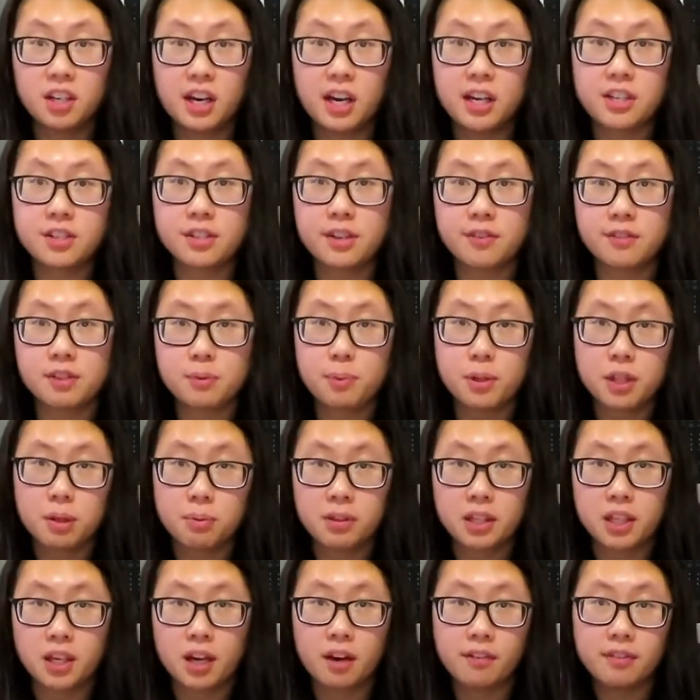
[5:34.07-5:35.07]
I just have to put them
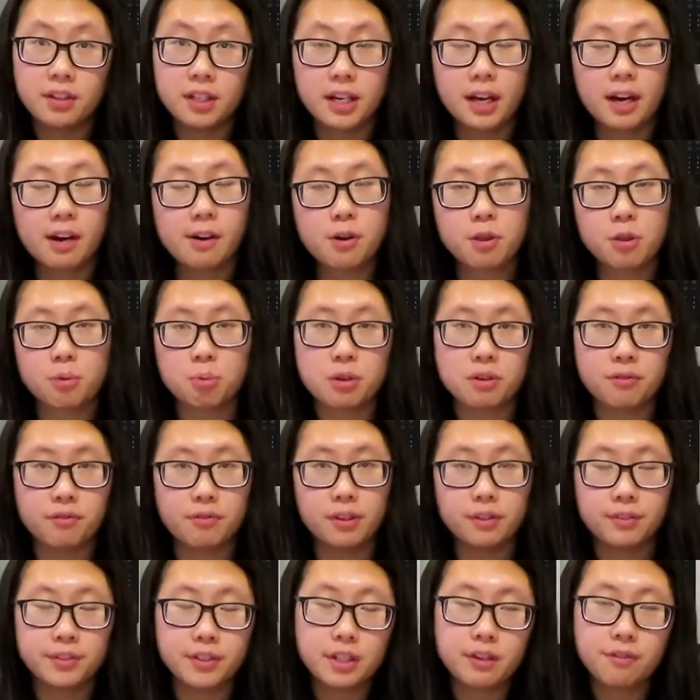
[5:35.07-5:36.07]
in the oven now at
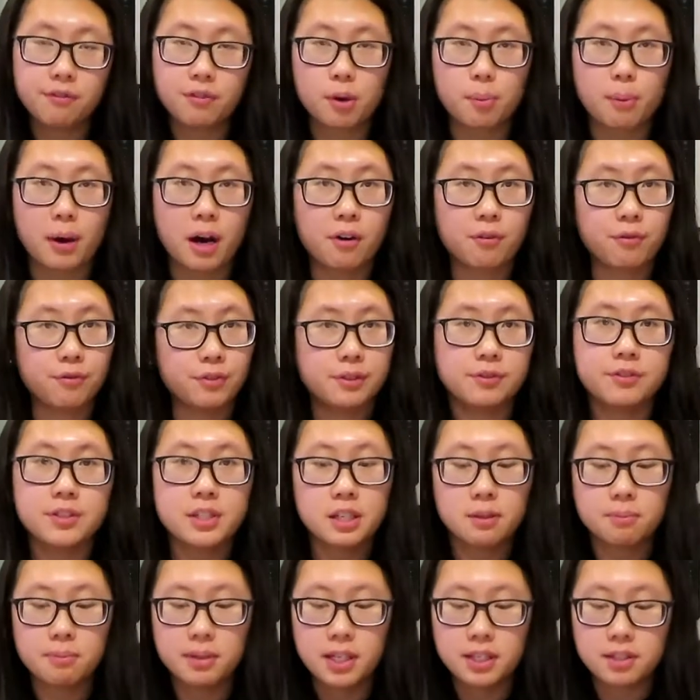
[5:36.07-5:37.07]
350 for about
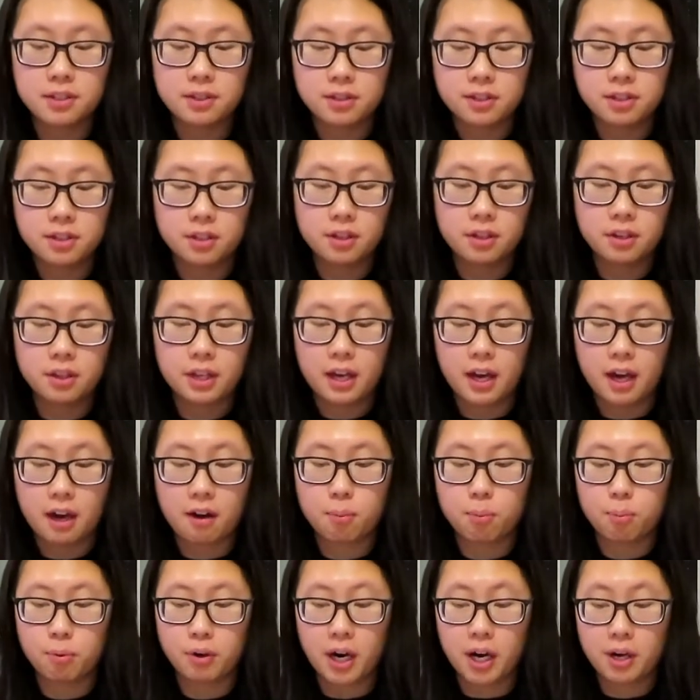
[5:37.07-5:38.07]
15 minutes until they
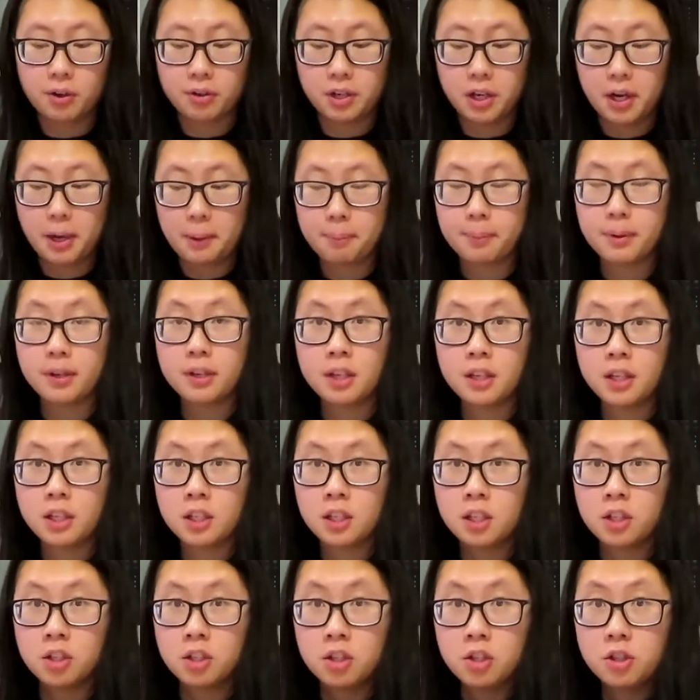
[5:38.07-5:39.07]
have browned up.
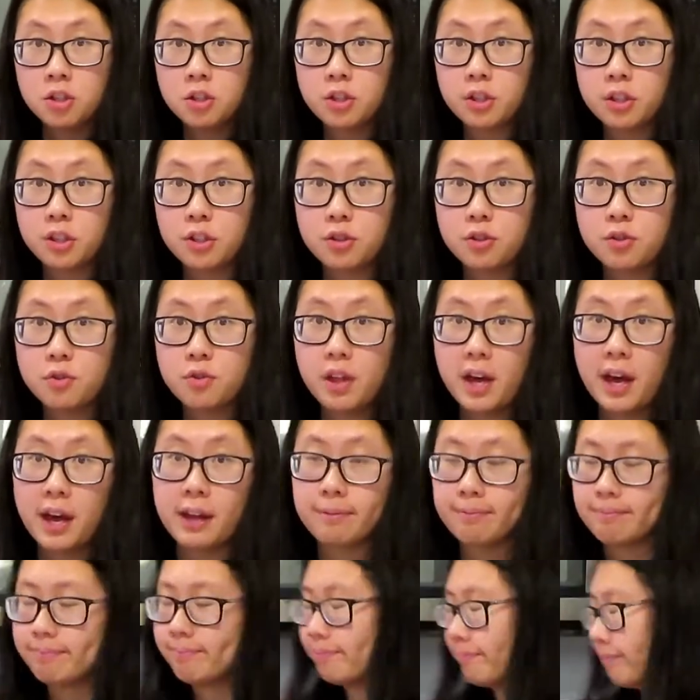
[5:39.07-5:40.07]
So let's do
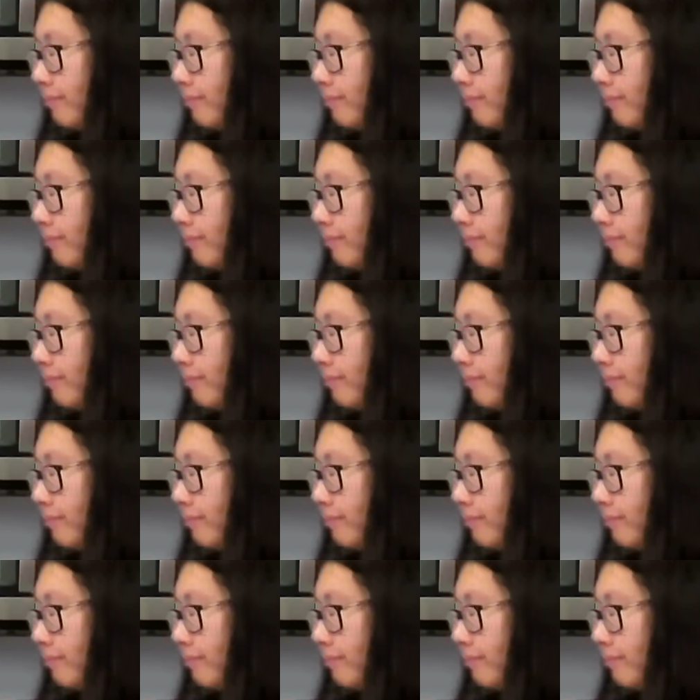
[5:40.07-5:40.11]
that.